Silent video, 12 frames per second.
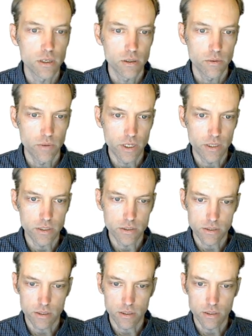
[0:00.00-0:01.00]
Right on this
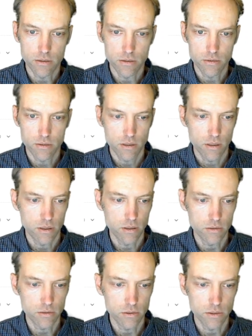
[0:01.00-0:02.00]
uh,
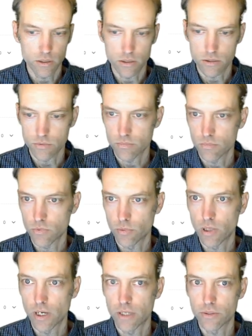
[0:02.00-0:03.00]
article, you can just
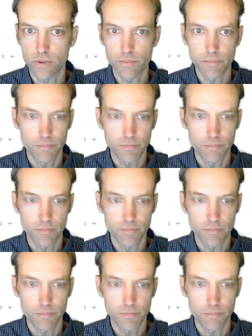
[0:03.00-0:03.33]
reply to it.